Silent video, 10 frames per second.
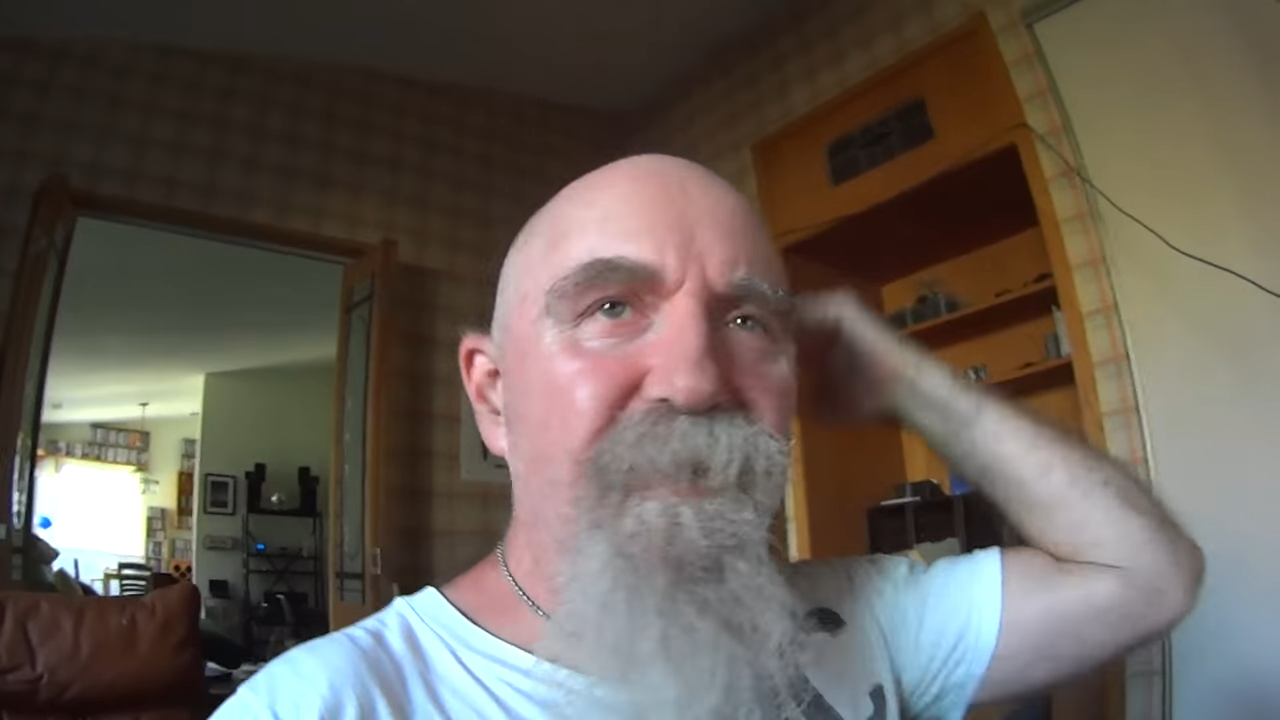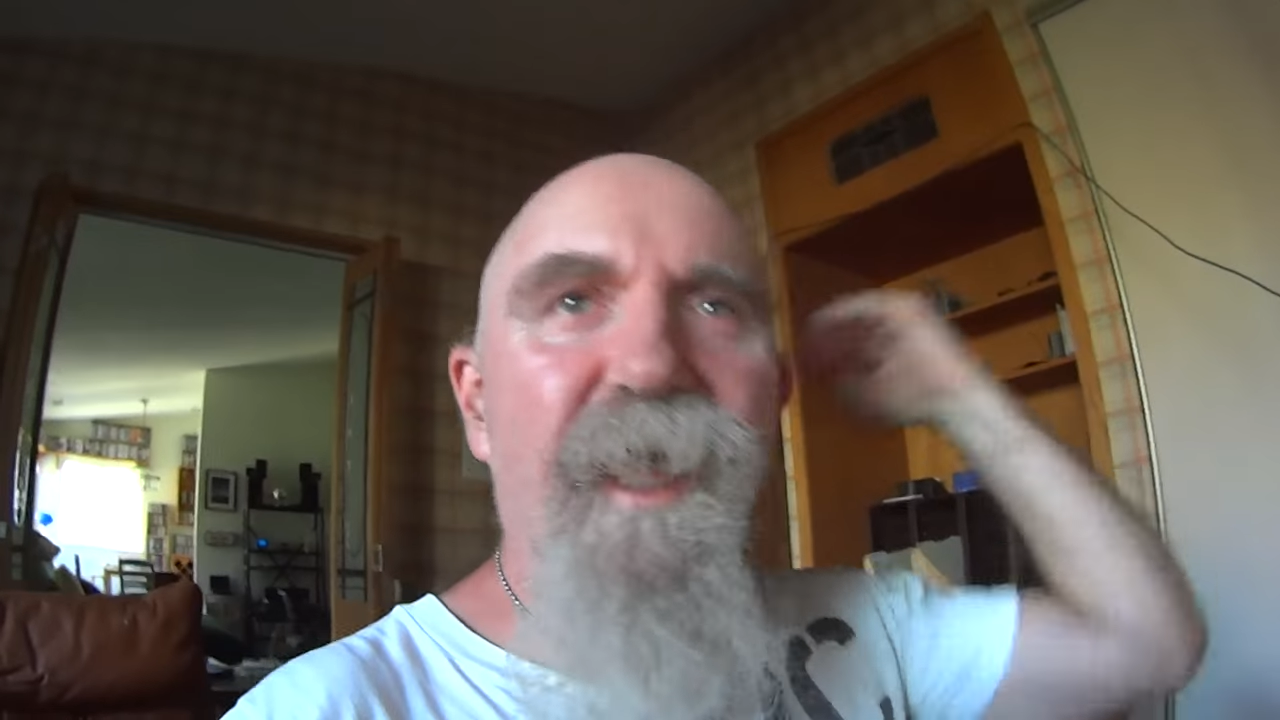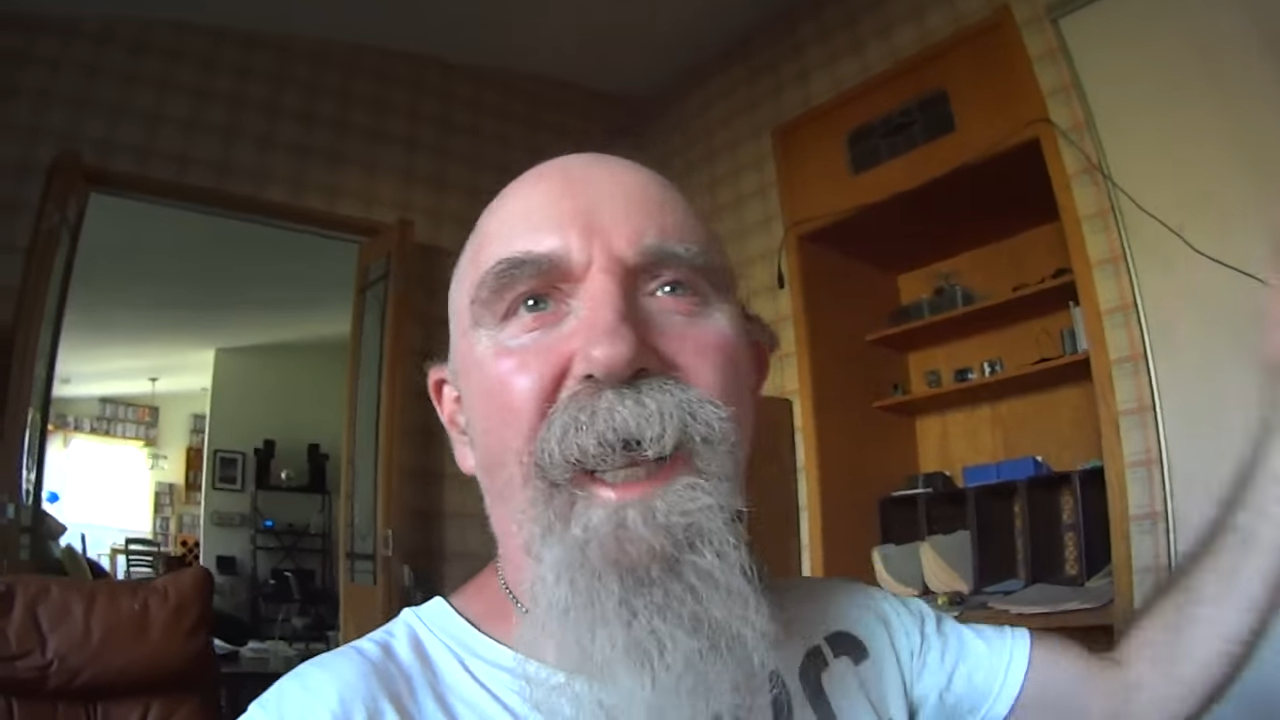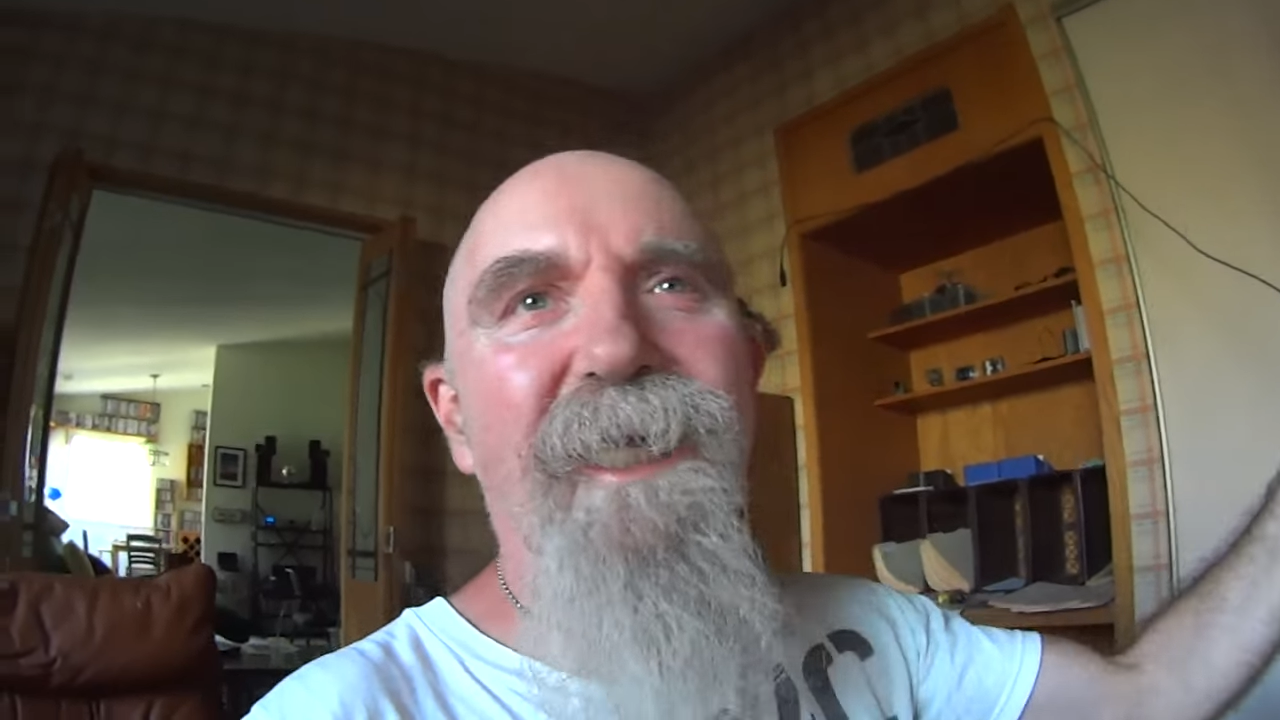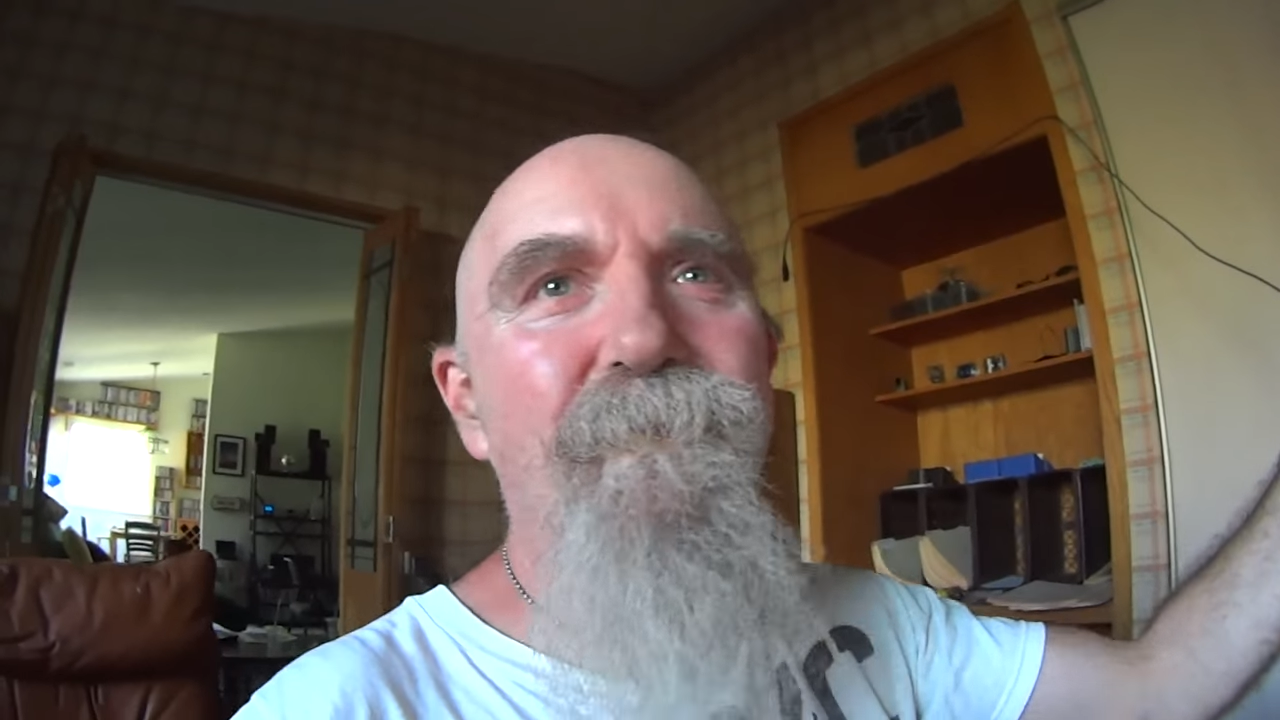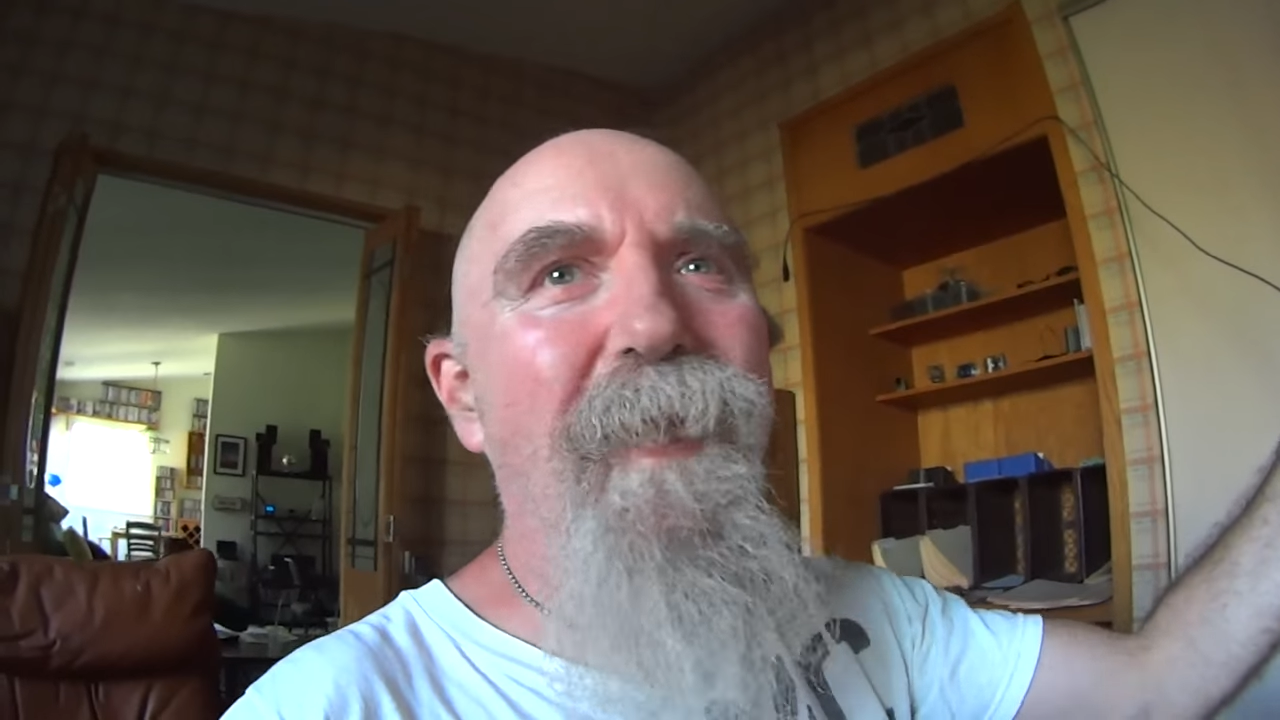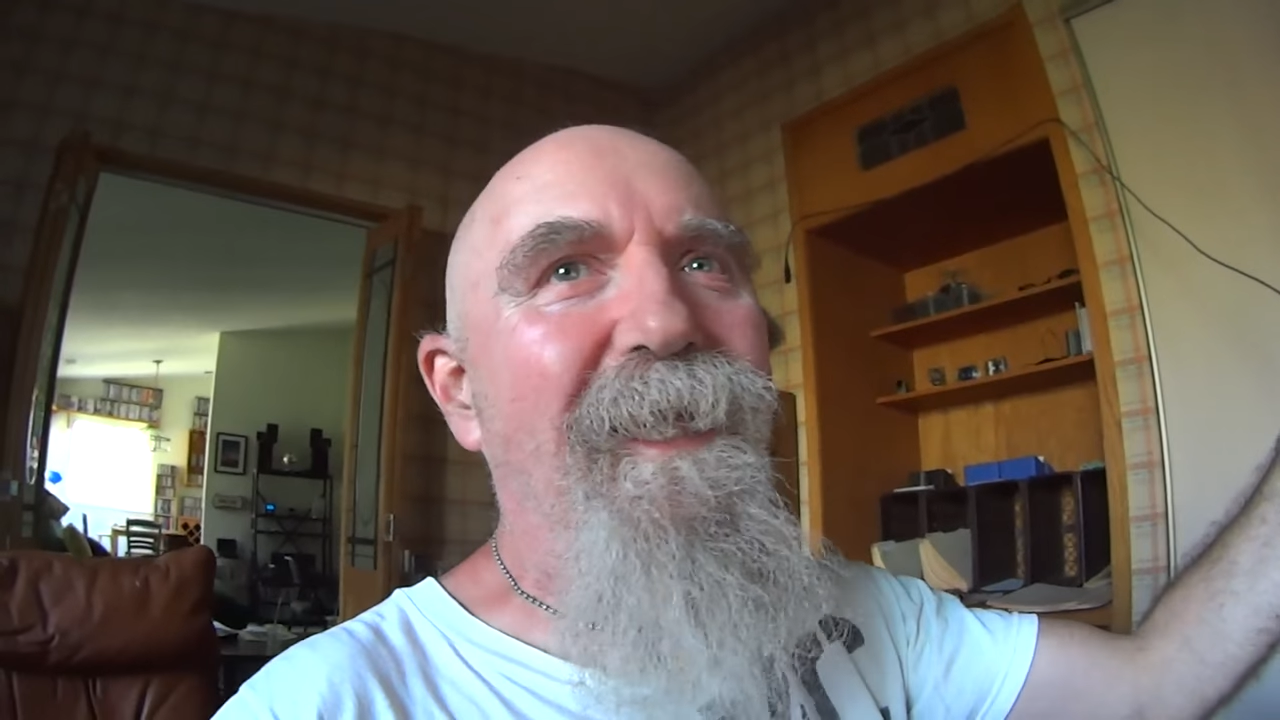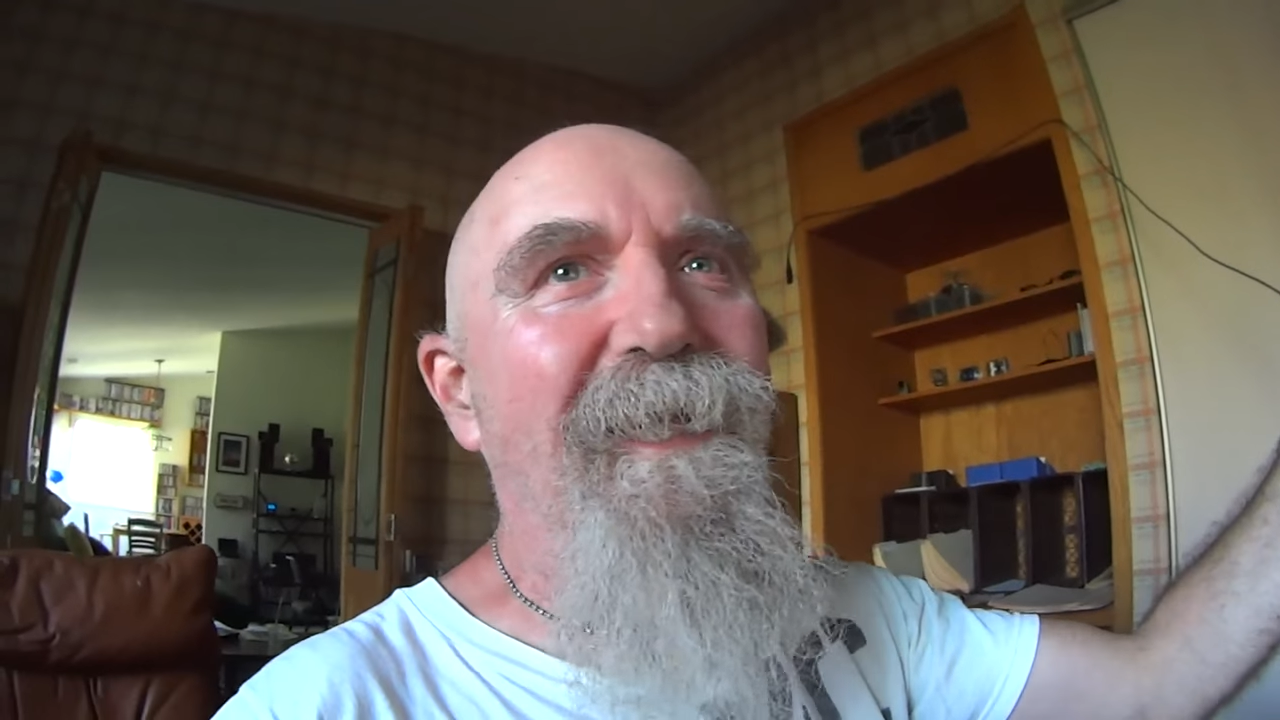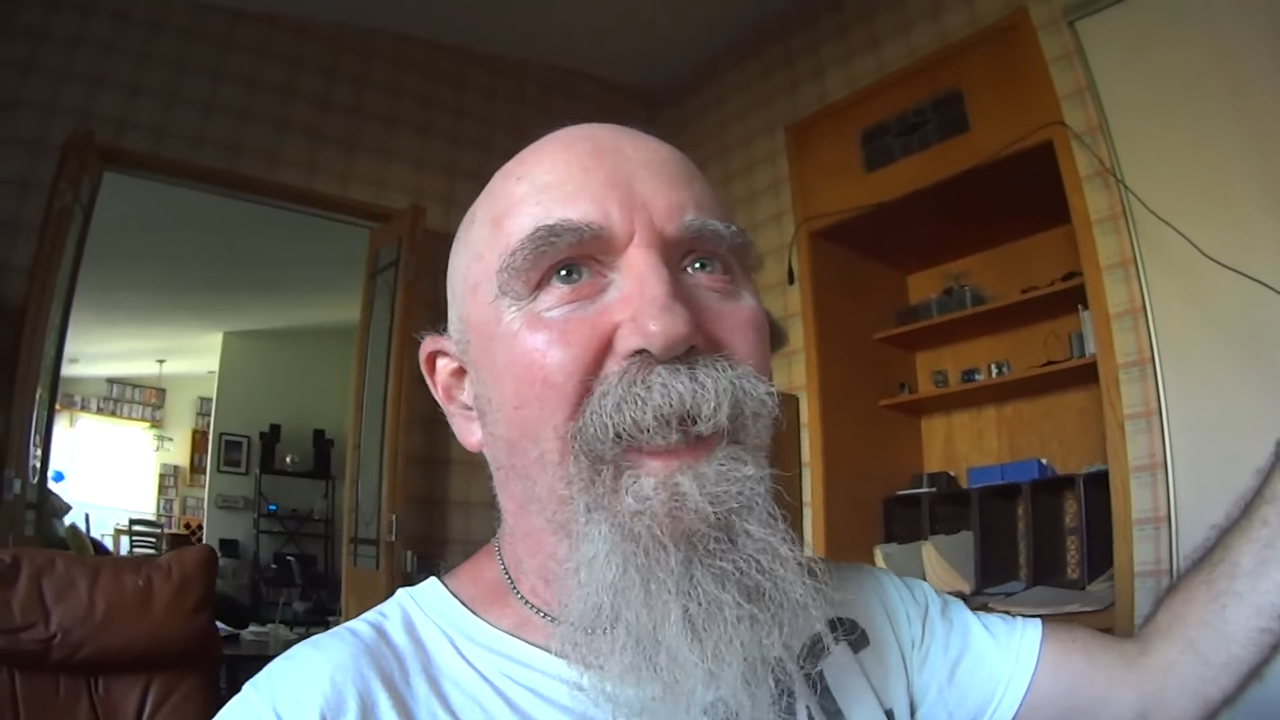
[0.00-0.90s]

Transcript: Donnie's making